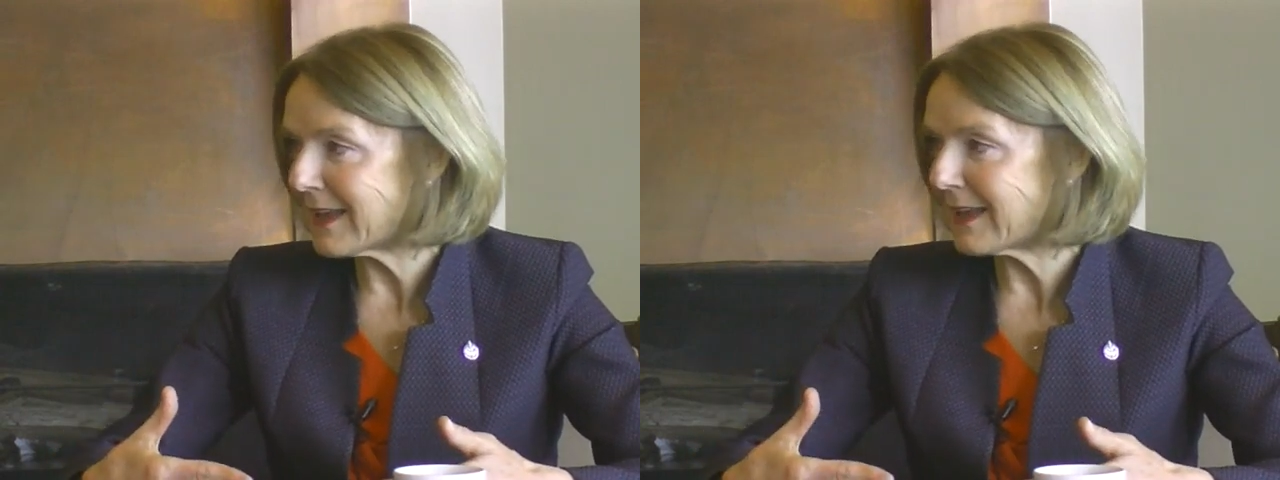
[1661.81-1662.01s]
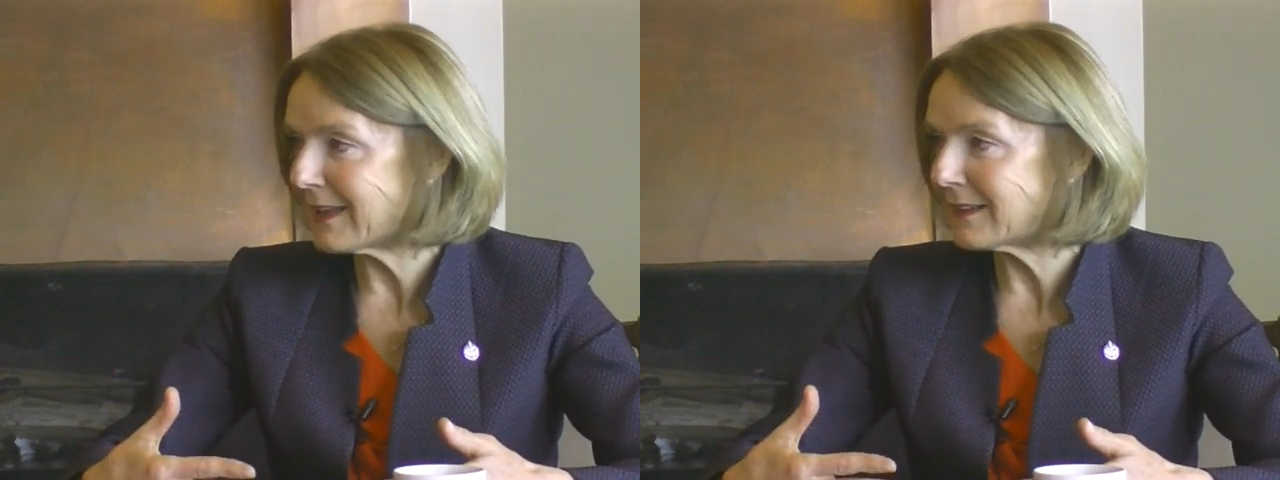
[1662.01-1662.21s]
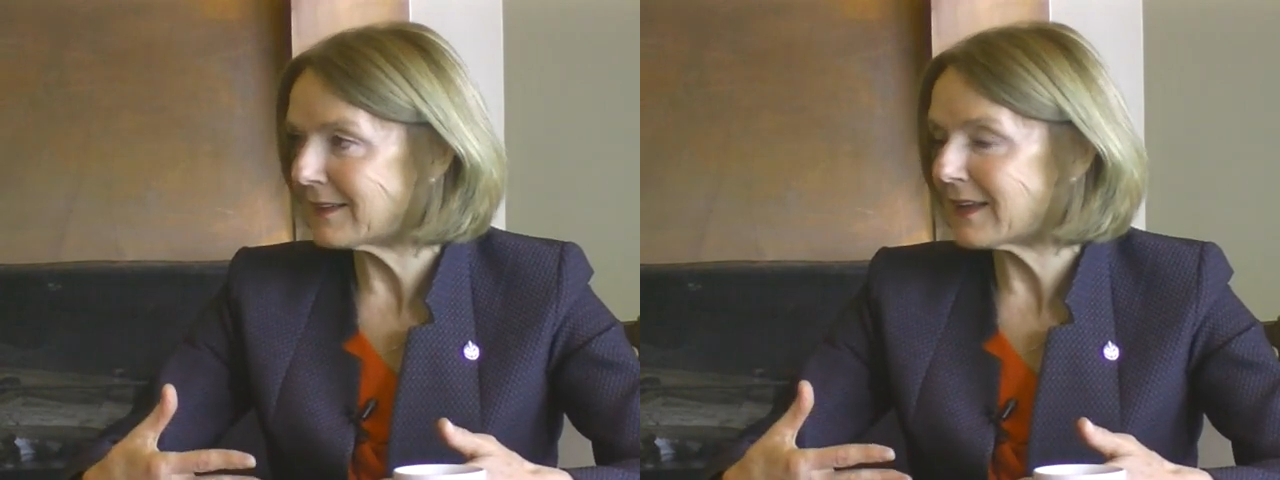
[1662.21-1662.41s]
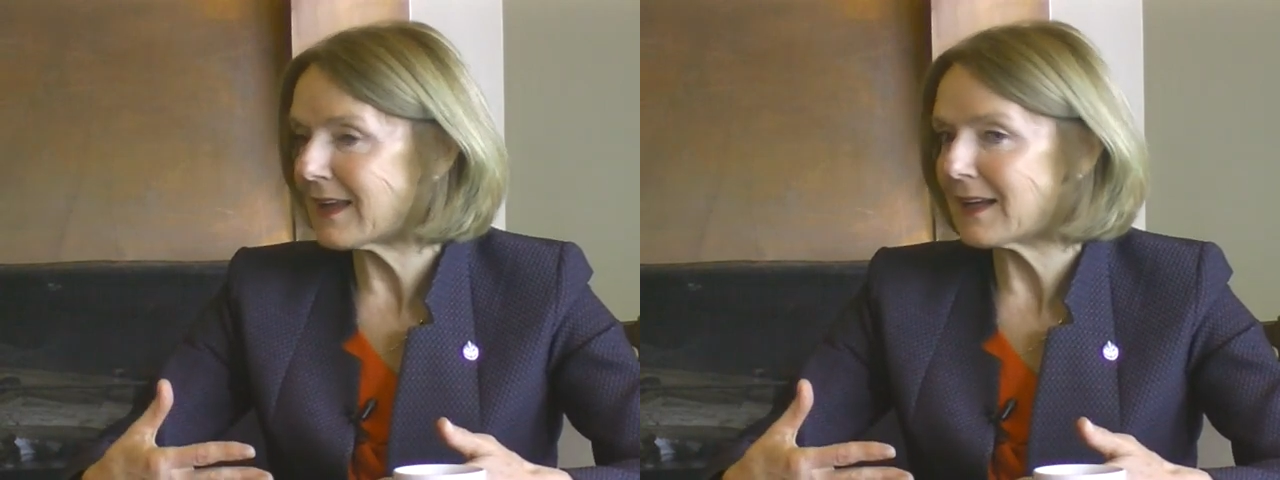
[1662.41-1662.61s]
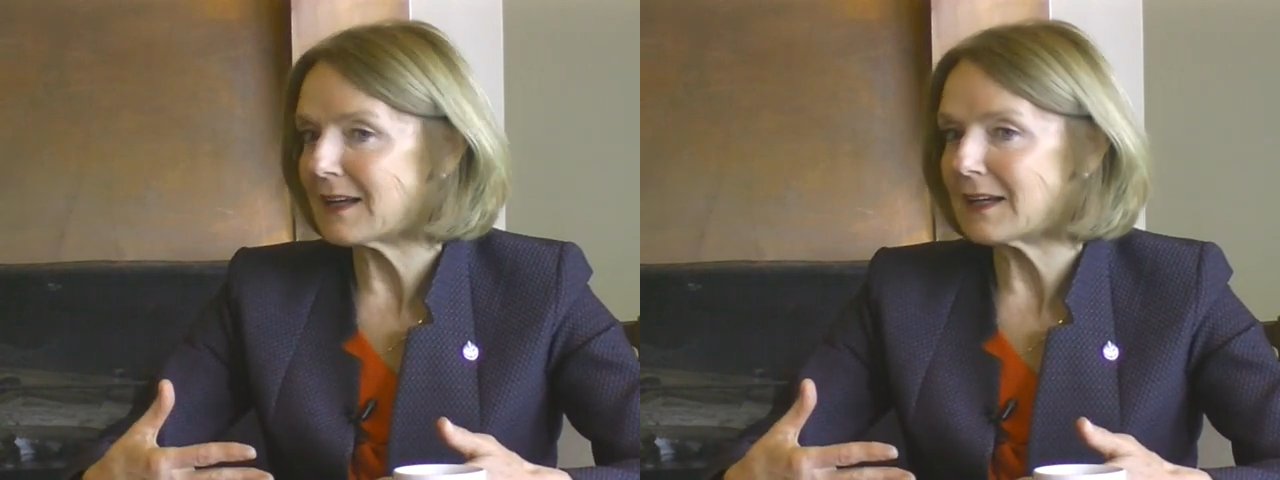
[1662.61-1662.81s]
and uh,
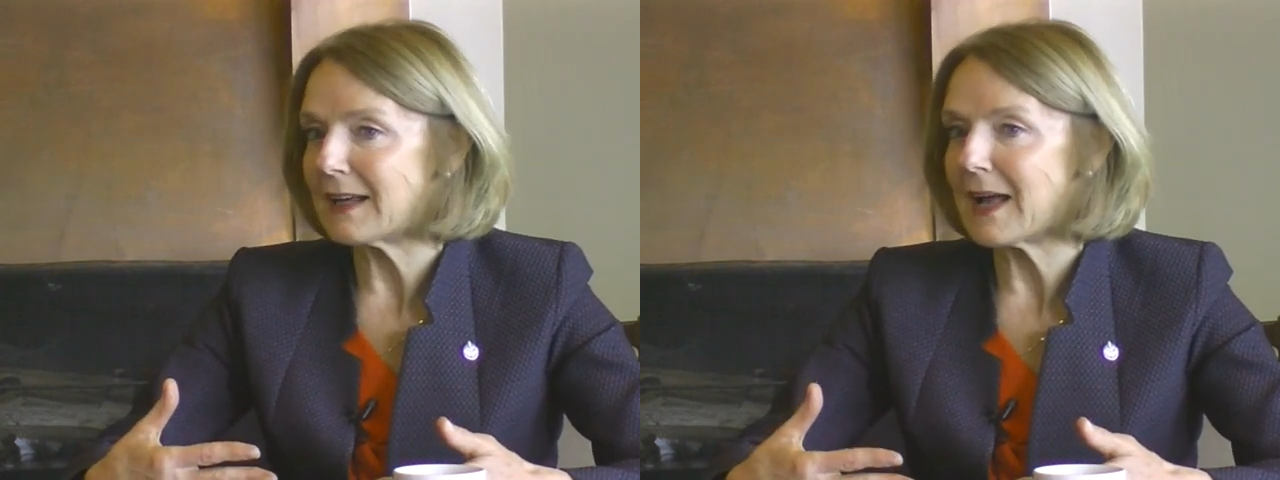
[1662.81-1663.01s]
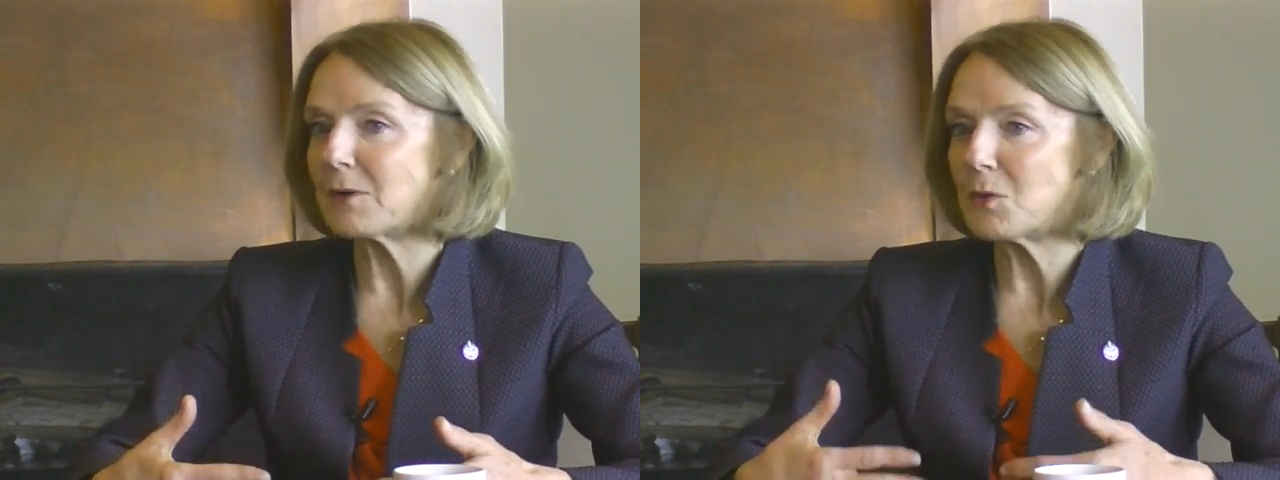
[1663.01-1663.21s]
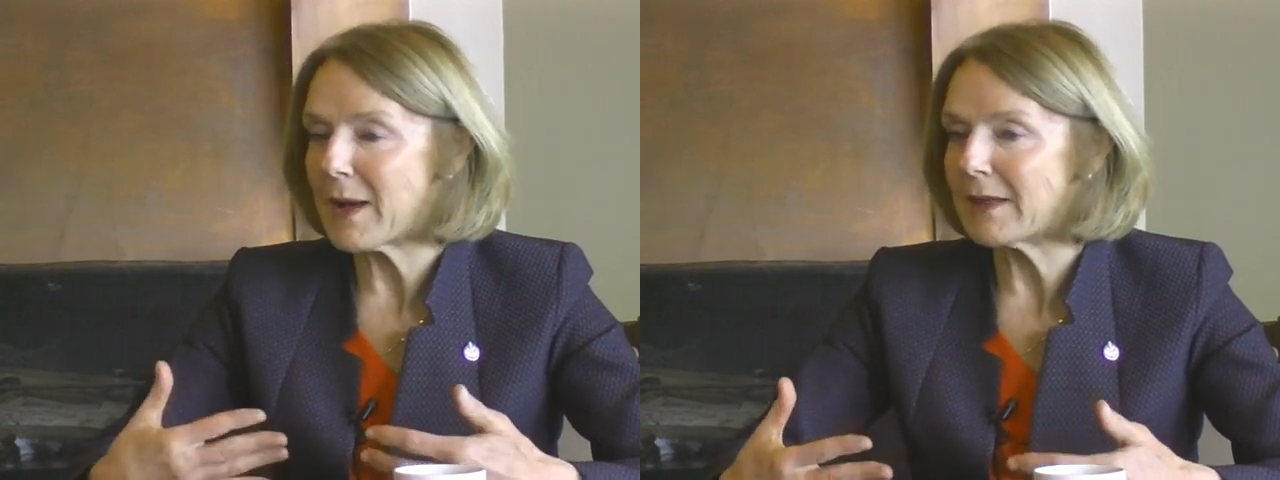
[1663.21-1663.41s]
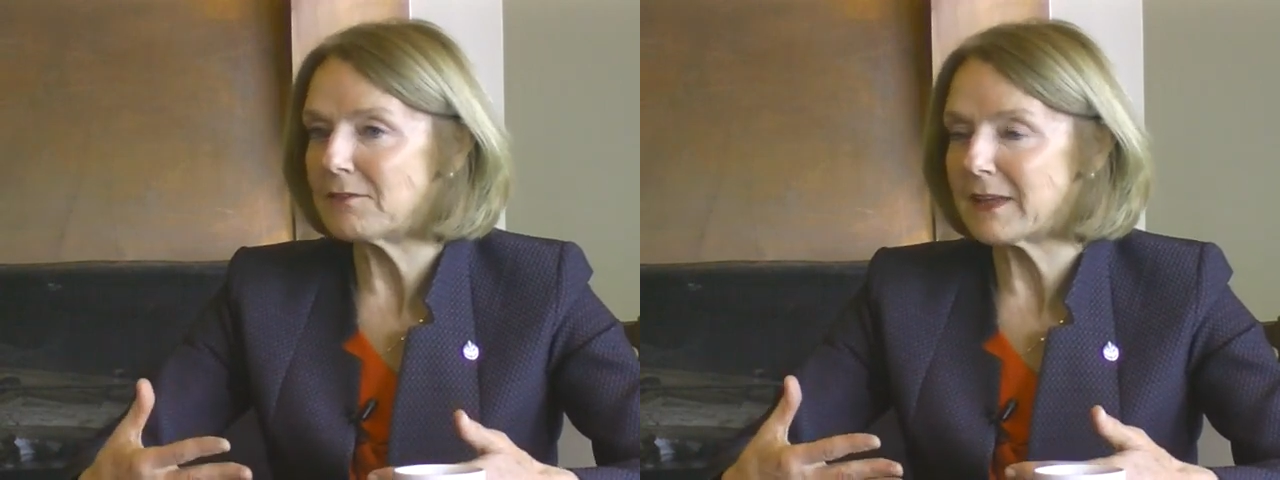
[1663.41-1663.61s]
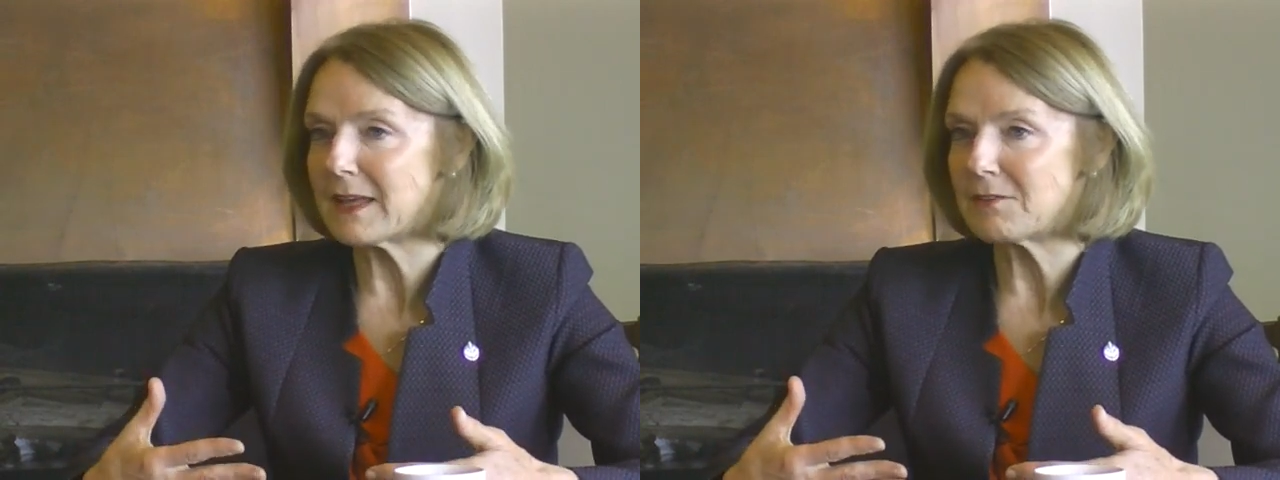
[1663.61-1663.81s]
how you
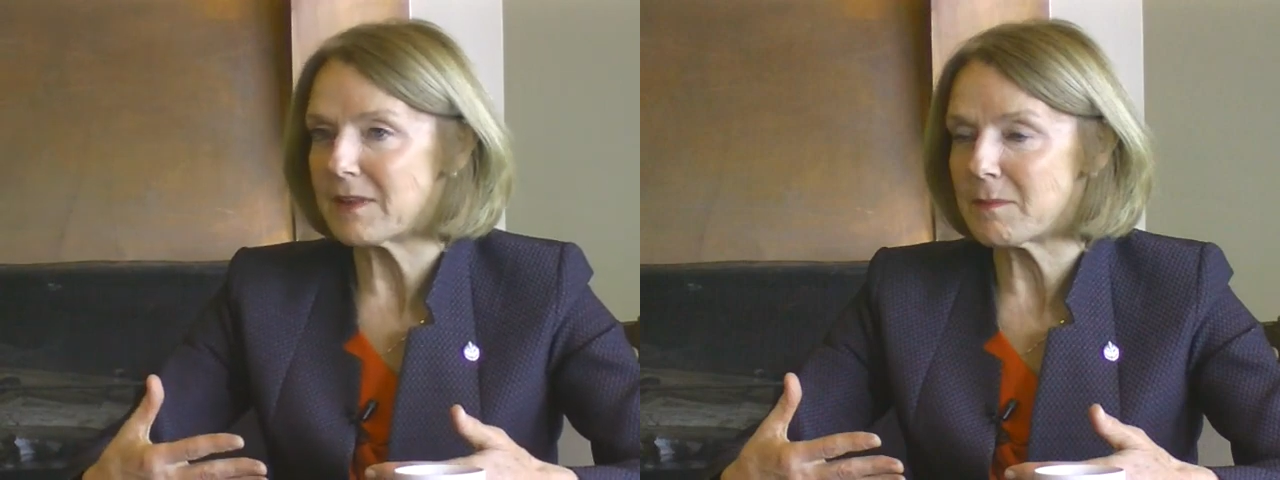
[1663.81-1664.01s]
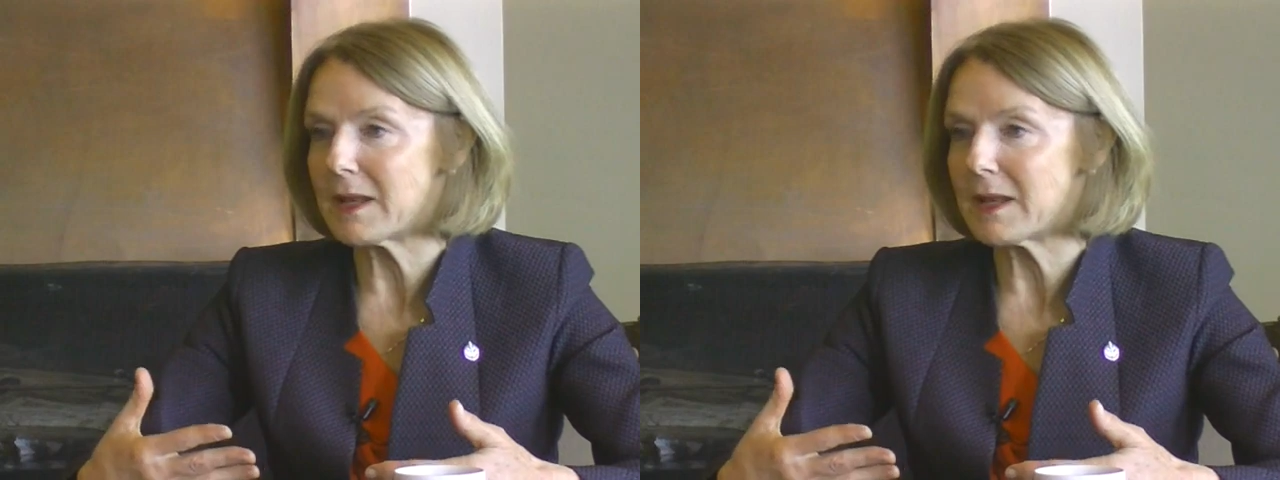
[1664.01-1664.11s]
advocate for them.